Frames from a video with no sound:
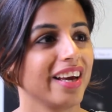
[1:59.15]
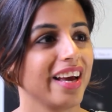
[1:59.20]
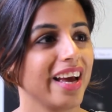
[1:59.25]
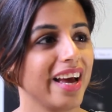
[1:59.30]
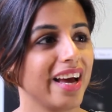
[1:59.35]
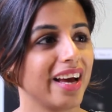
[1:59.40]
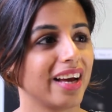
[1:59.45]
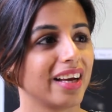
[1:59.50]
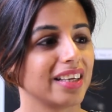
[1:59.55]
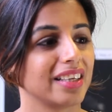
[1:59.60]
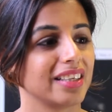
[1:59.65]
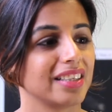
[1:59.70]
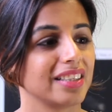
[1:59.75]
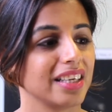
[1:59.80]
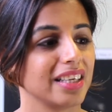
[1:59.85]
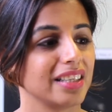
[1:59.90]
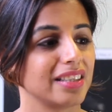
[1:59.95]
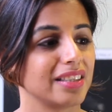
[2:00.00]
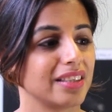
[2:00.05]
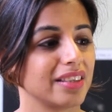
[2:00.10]
and
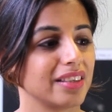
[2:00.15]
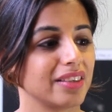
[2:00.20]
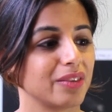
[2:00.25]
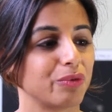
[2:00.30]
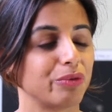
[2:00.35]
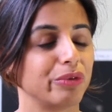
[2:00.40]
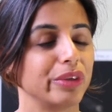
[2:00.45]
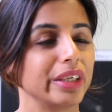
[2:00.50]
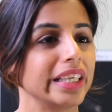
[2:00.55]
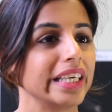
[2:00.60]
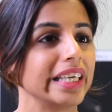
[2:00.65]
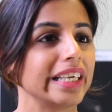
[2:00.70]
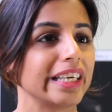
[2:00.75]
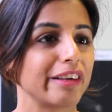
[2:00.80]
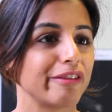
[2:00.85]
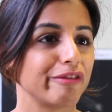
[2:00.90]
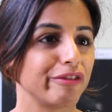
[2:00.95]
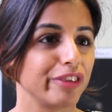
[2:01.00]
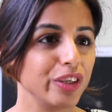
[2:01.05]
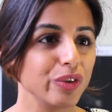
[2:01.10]
it's really
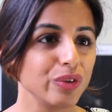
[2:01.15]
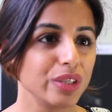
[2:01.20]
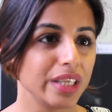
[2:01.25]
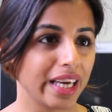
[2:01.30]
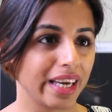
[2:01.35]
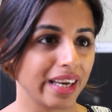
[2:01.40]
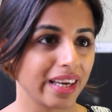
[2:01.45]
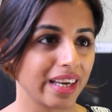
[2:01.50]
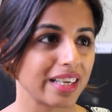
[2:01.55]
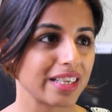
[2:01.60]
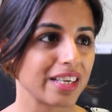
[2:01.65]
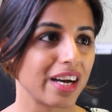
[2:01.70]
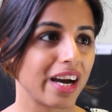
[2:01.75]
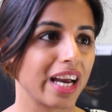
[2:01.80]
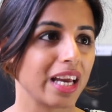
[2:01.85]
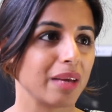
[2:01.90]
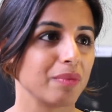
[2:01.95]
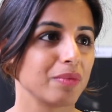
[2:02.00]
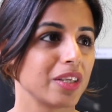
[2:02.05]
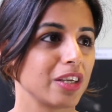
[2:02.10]
confusing at
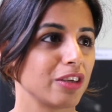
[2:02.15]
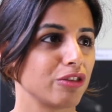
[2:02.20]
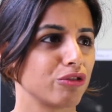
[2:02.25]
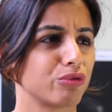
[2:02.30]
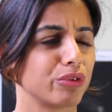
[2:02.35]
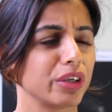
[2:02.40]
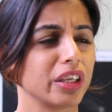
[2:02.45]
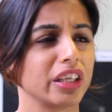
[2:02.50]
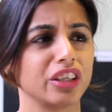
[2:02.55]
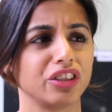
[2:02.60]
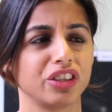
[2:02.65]
times, and it's really